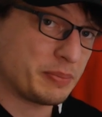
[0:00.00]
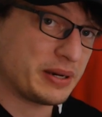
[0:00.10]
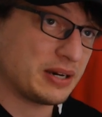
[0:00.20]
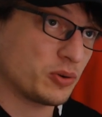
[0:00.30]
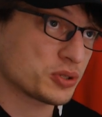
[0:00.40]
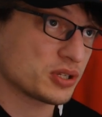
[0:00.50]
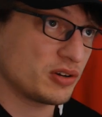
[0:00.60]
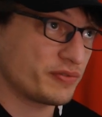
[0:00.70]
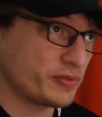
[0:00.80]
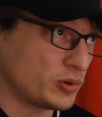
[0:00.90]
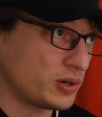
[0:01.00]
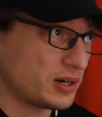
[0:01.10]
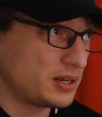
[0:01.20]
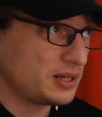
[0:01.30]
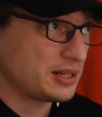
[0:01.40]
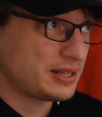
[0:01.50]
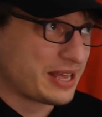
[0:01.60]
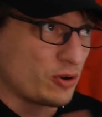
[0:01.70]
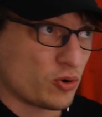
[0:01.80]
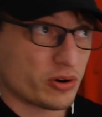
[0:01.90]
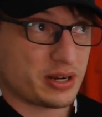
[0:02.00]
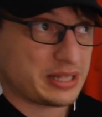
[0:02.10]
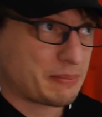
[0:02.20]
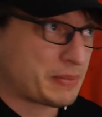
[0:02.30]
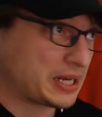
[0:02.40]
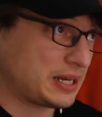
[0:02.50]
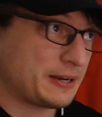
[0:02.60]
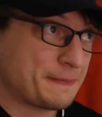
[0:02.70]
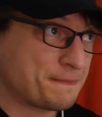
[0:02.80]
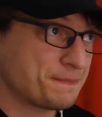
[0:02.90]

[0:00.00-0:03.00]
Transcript: but also for that aura, that mana,